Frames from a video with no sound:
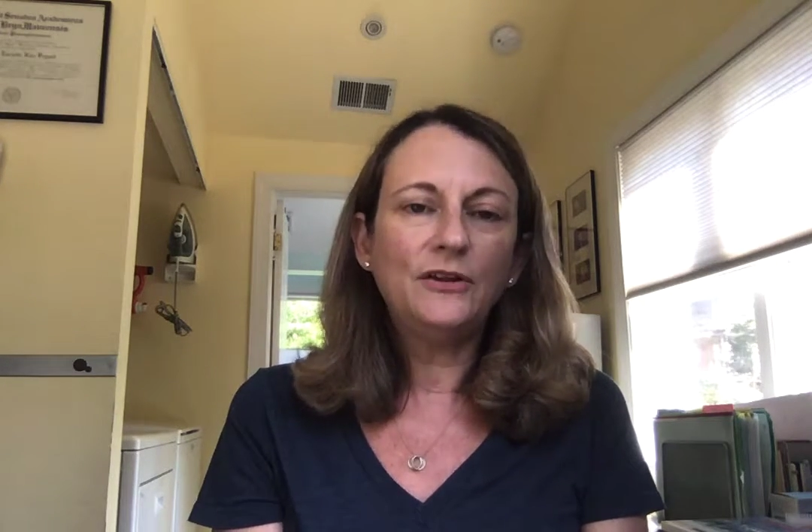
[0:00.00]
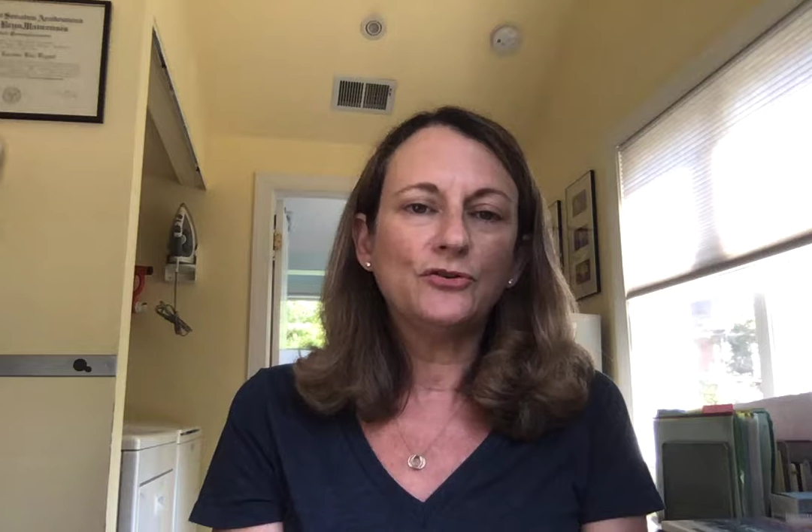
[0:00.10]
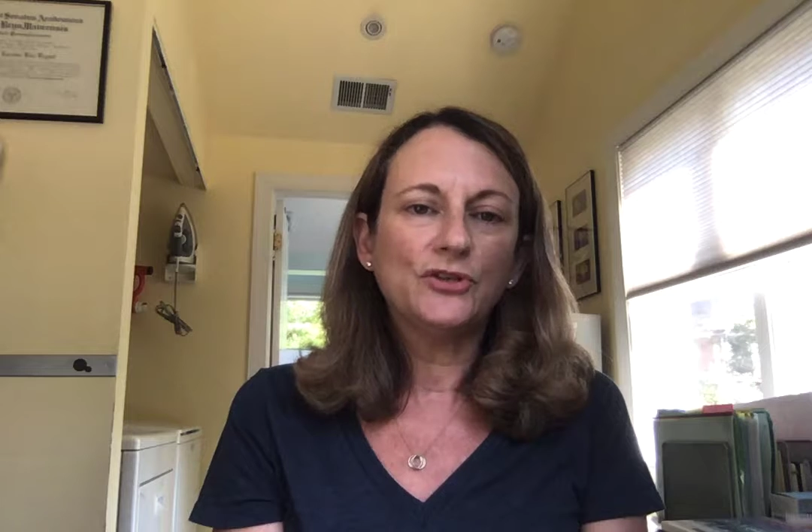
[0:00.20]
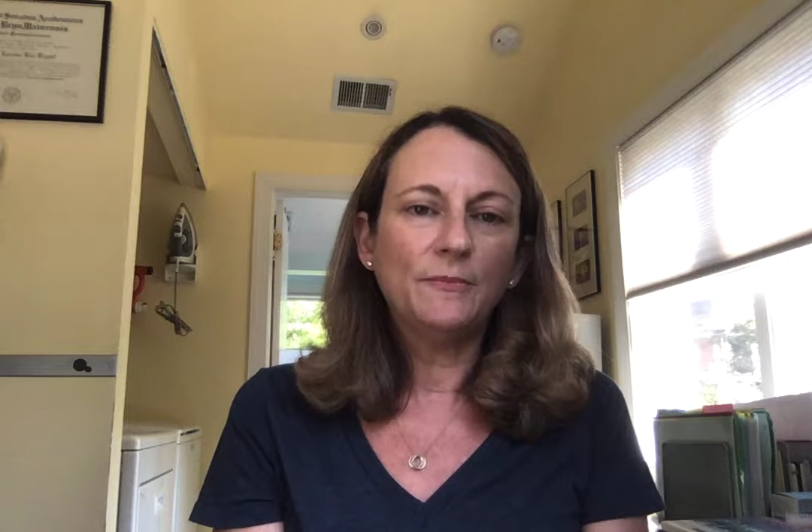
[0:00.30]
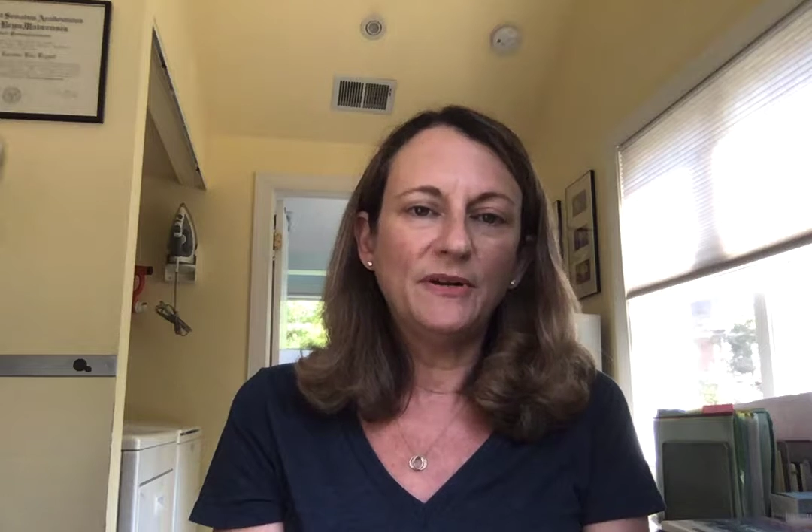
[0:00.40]
your
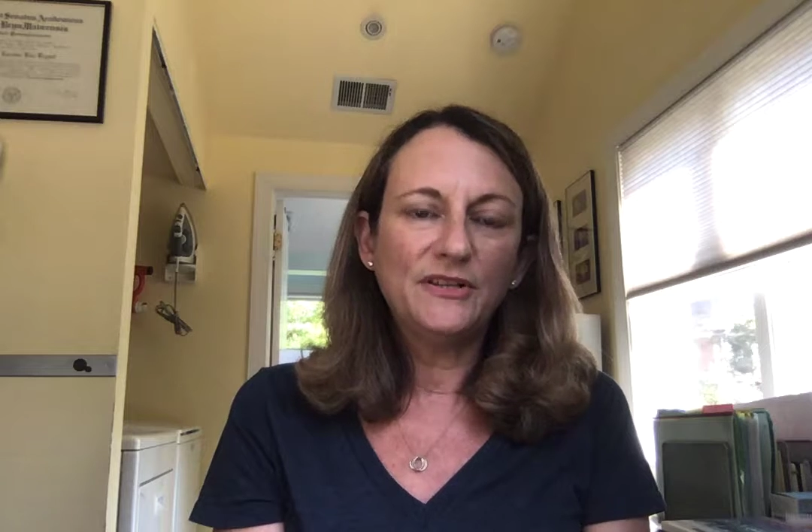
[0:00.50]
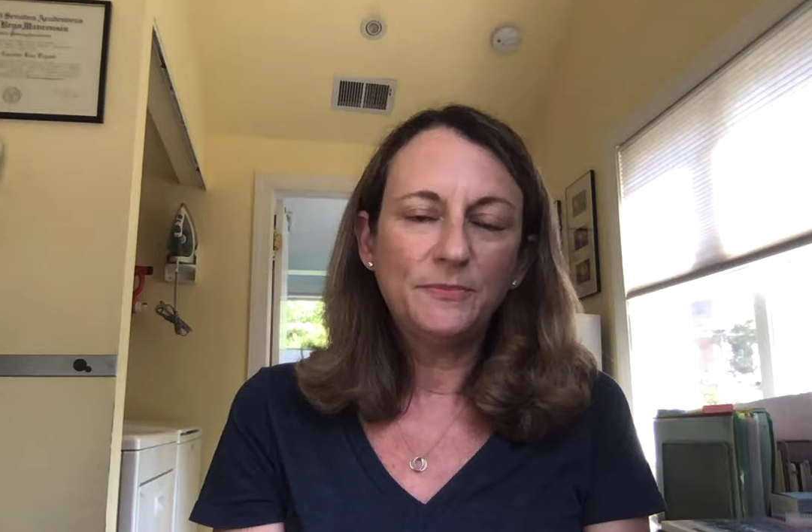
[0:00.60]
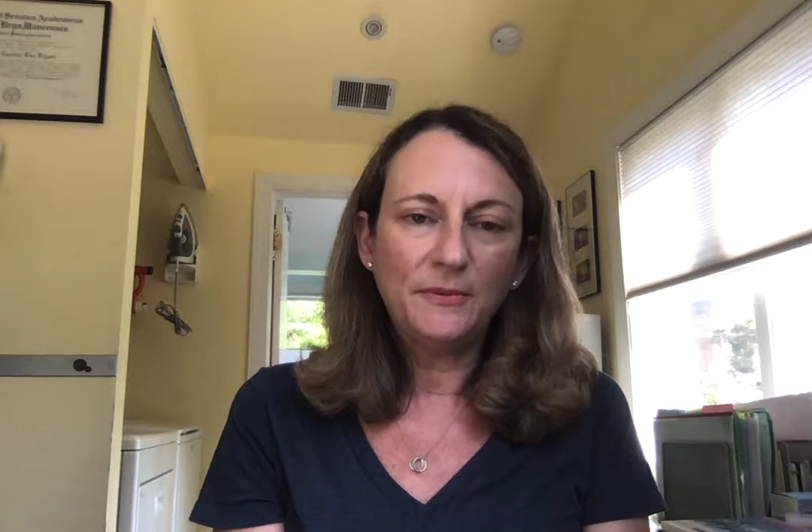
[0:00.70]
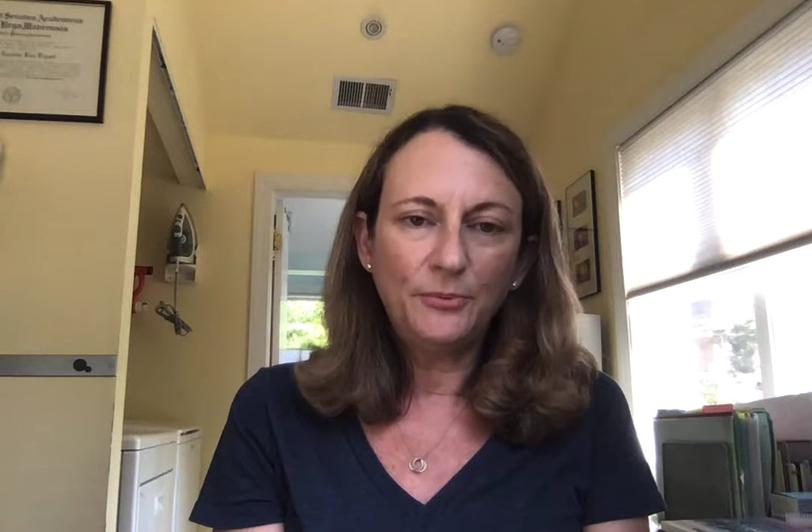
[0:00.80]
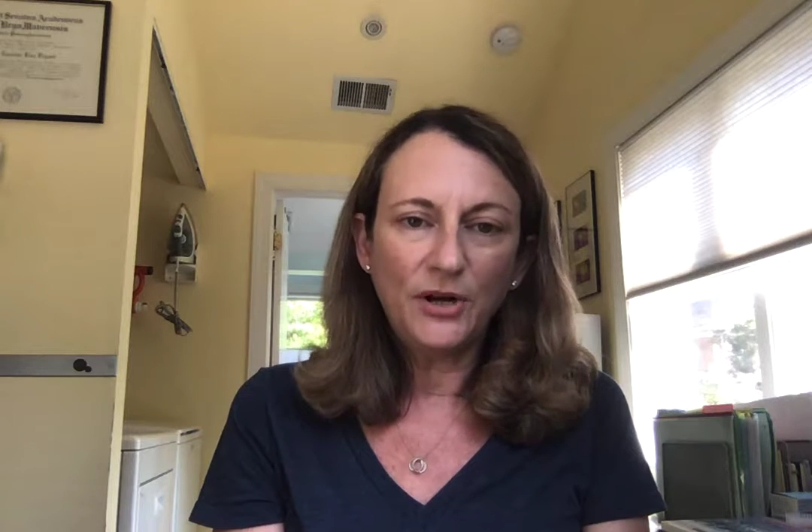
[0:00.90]
shipment has
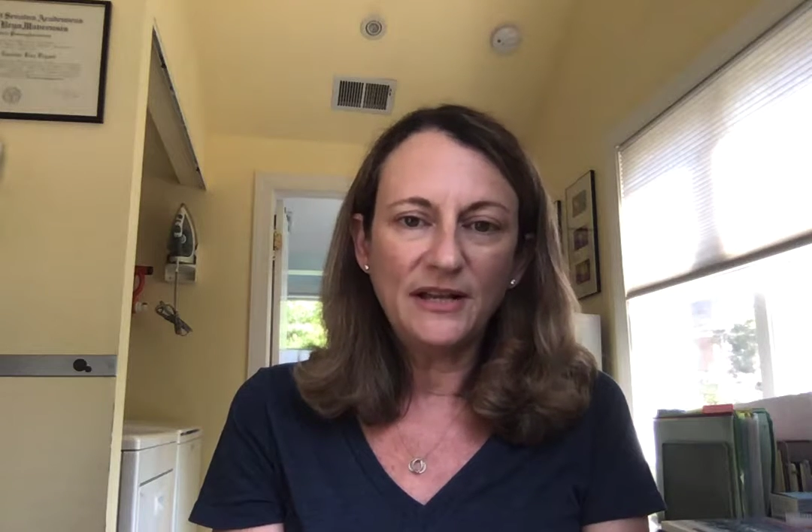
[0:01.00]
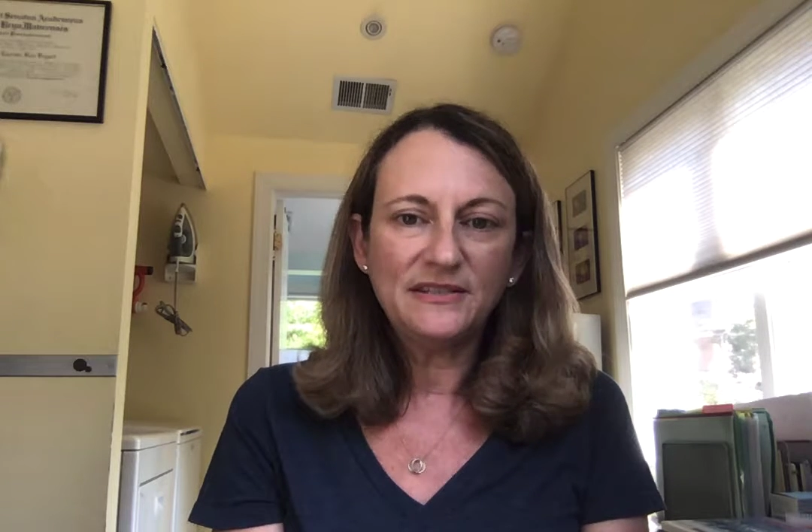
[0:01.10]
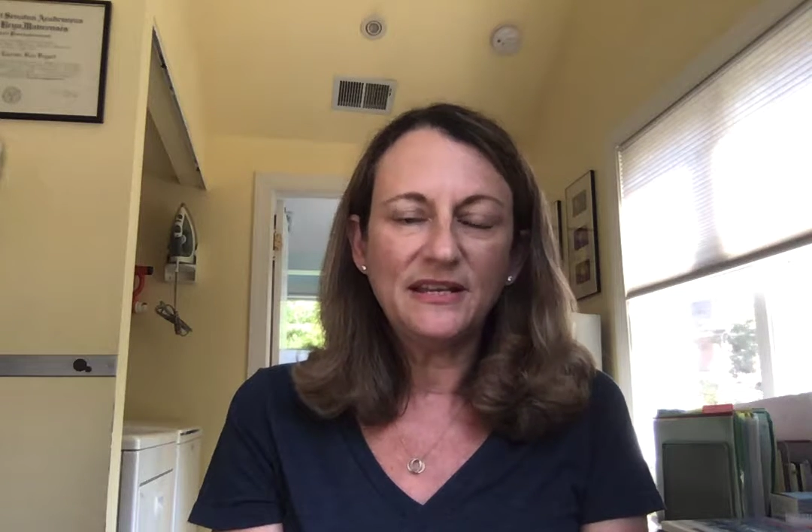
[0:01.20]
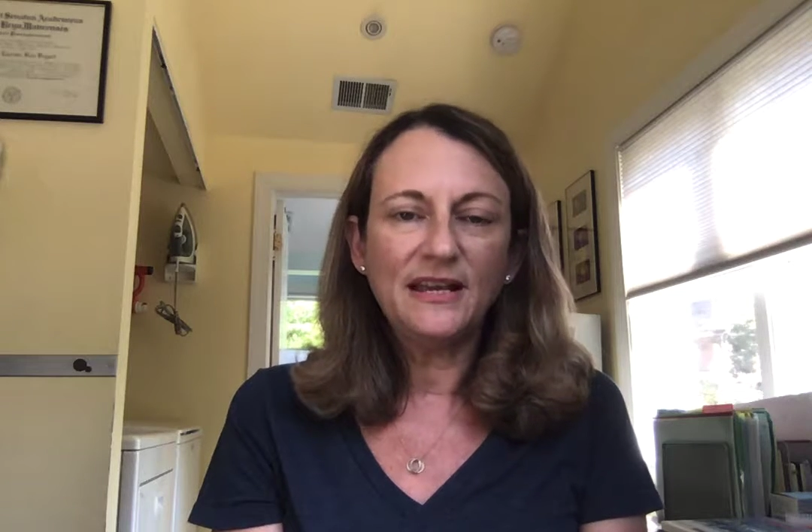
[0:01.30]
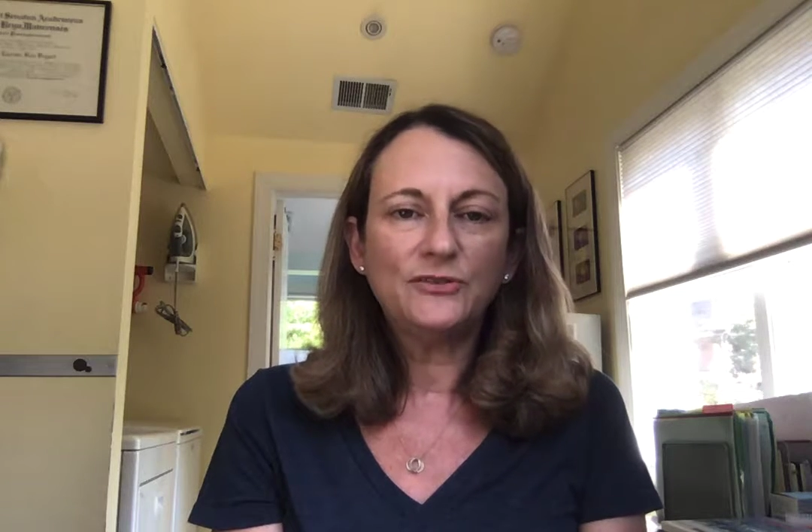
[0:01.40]
been
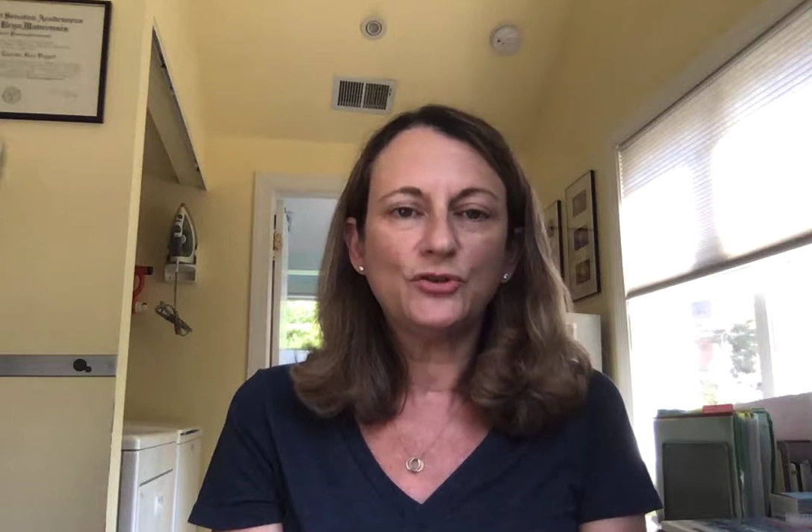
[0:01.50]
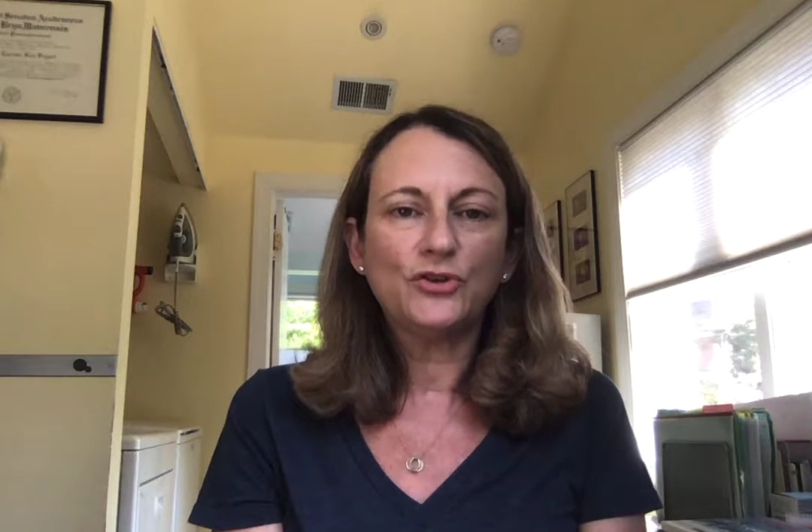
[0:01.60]
processed,